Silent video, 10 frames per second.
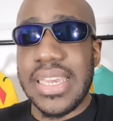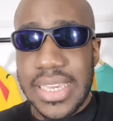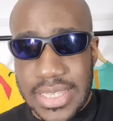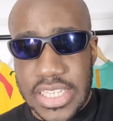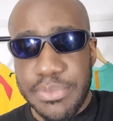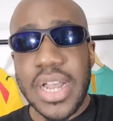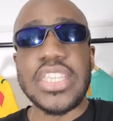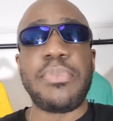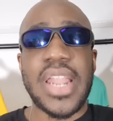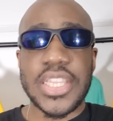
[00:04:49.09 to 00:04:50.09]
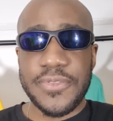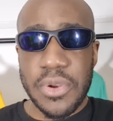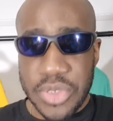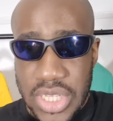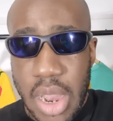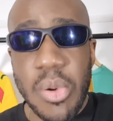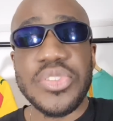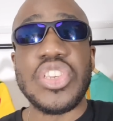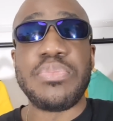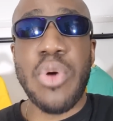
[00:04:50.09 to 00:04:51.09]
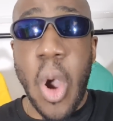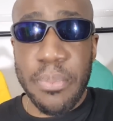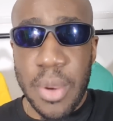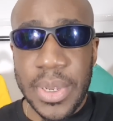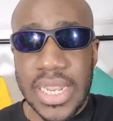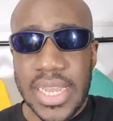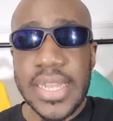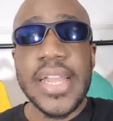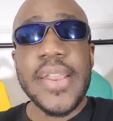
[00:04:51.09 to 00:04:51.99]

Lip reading: It's about a platform. Star Wars is popular.